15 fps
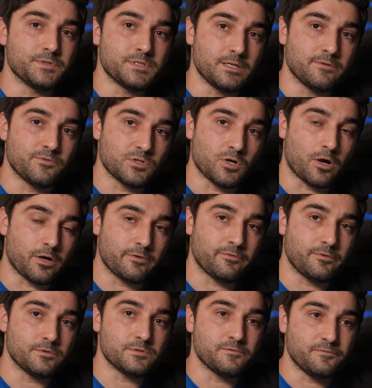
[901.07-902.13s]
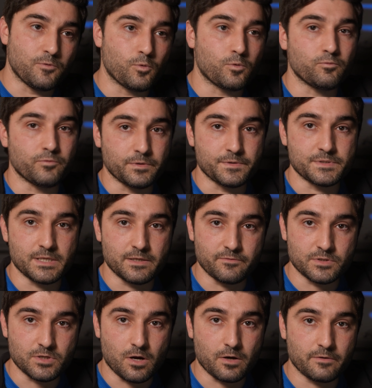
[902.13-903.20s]
estate photographers for real estate
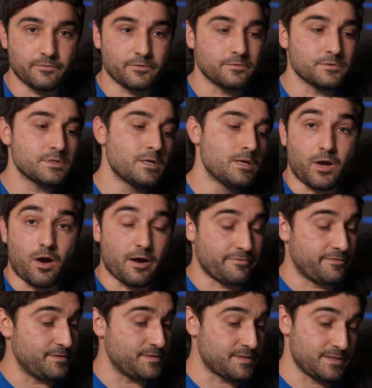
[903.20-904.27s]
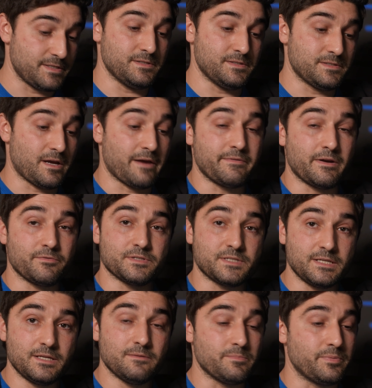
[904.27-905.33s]
photographers. The Office is, I've never
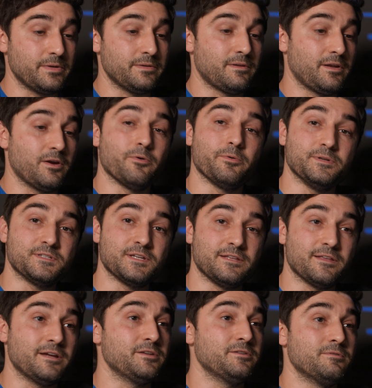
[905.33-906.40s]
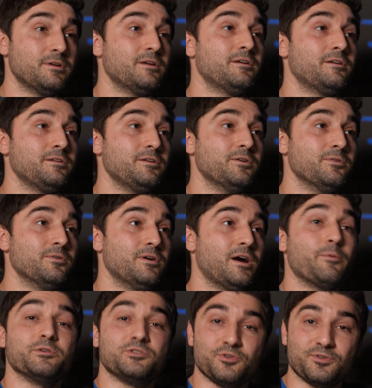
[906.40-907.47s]
seen it, but they always say that,
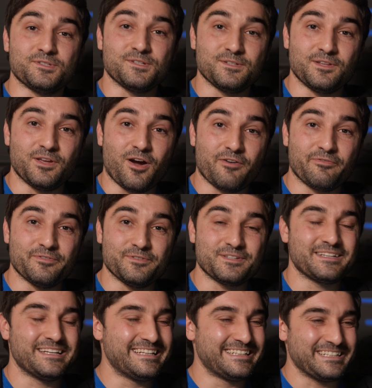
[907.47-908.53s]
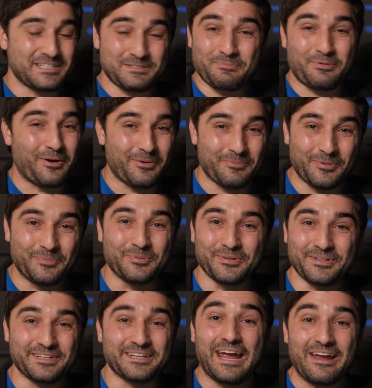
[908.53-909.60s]
I wish you could see The Office. It's
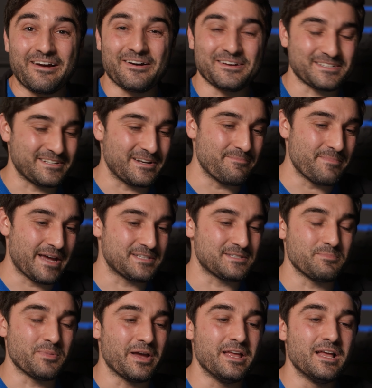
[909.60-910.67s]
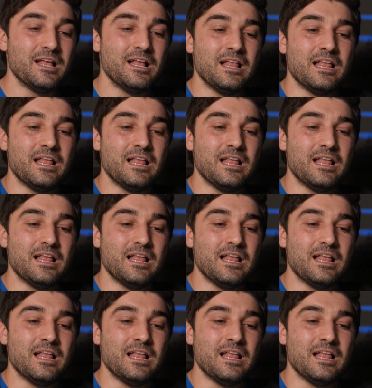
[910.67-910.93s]
probably chaos and a mess, but